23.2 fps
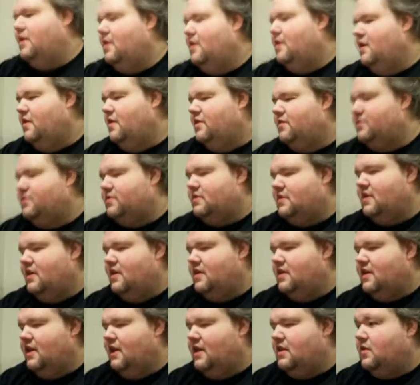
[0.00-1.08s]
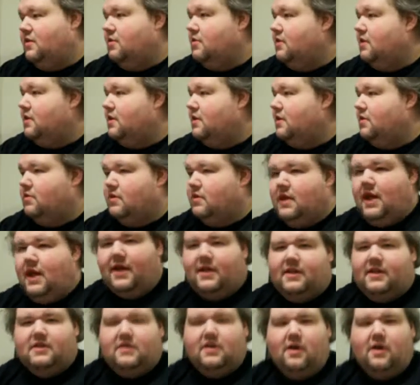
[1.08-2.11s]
turn, silly. Yeah, the